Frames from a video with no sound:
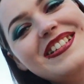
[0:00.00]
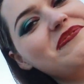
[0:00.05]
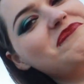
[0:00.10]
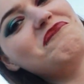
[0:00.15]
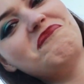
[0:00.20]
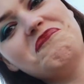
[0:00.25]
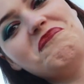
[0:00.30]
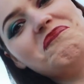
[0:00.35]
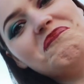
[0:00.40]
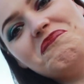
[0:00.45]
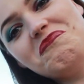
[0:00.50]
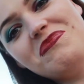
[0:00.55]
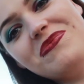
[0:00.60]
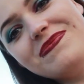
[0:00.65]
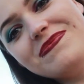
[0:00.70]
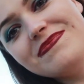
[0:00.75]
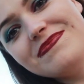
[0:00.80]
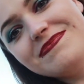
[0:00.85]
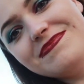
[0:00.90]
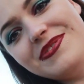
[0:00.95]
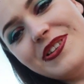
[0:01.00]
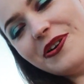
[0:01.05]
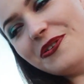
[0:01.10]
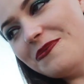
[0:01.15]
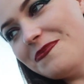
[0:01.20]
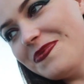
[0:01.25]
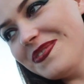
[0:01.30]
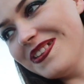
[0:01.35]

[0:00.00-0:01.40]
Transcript: Can I be your husband? No.